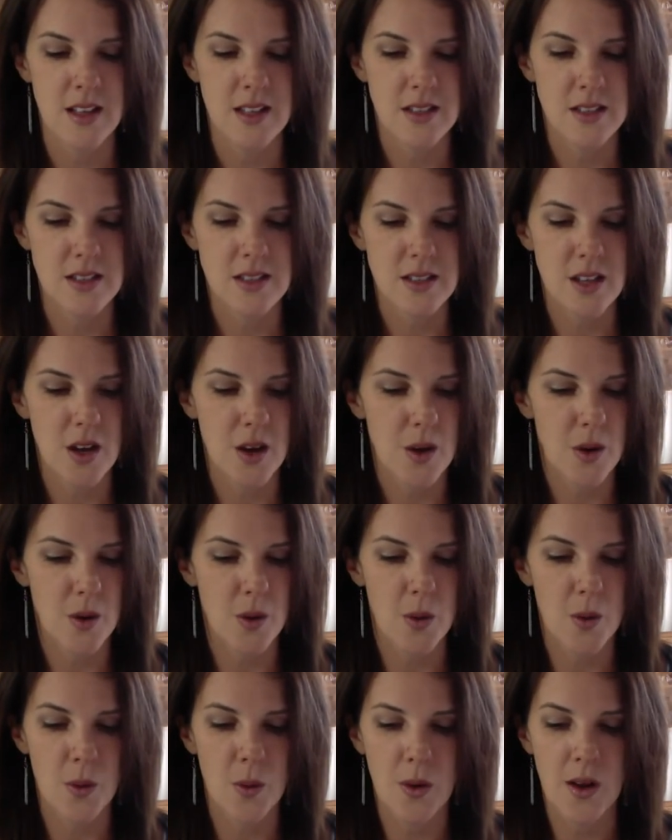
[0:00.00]

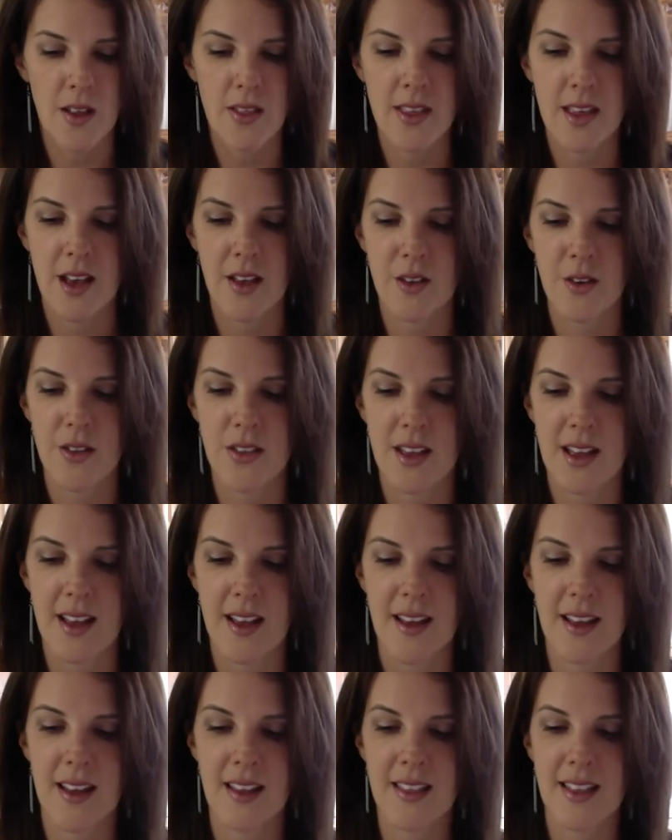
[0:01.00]
So the other
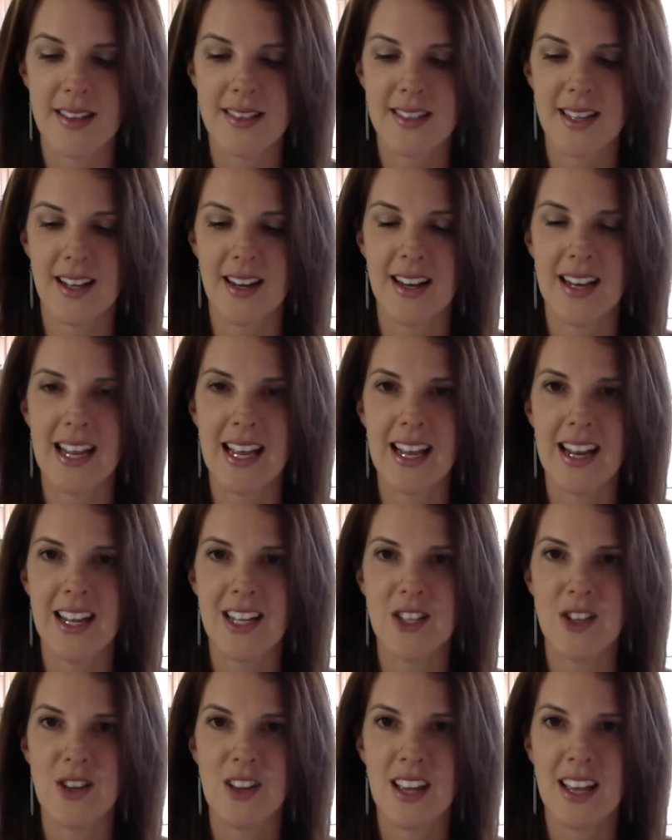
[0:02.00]
thing that's kind of neat
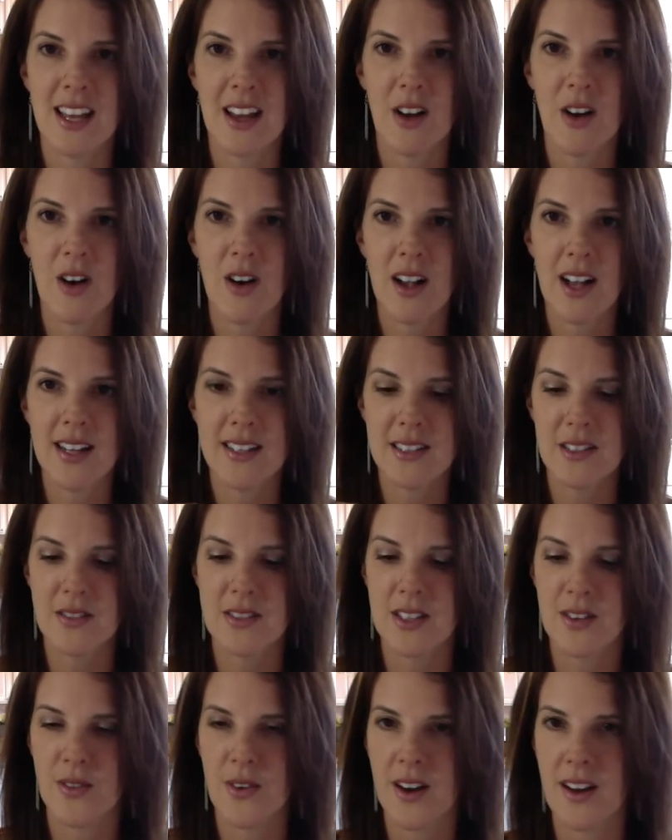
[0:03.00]
is you can get all kinds of
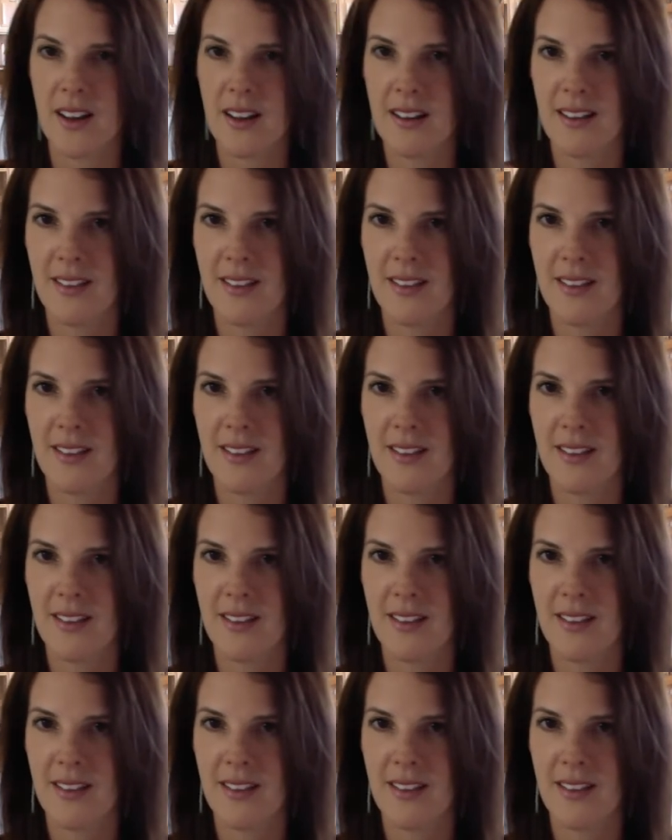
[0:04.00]
different,